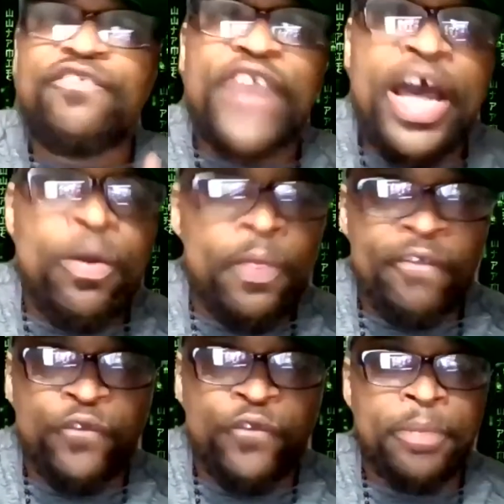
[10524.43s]

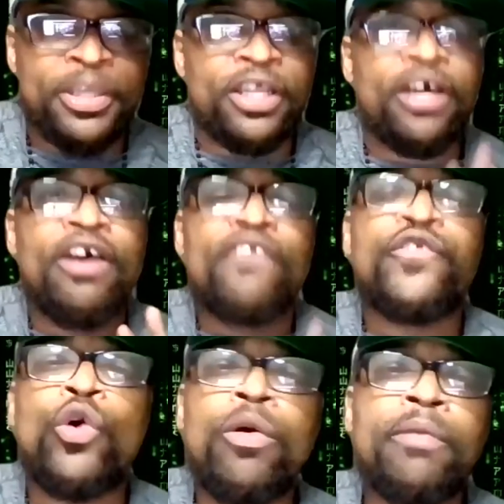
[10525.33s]
found the formula,
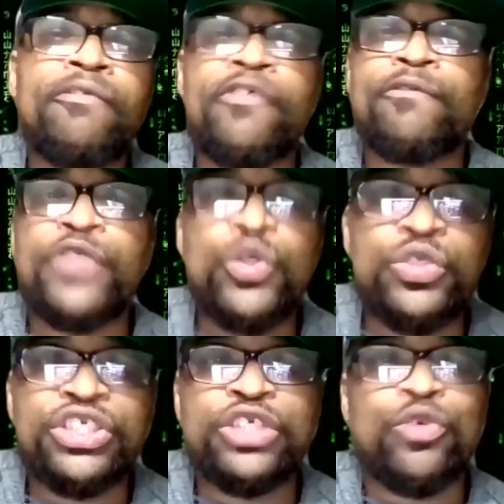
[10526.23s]
formed from
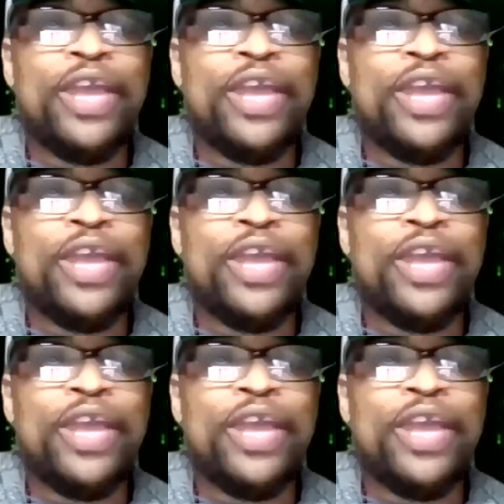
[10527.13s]
fusion,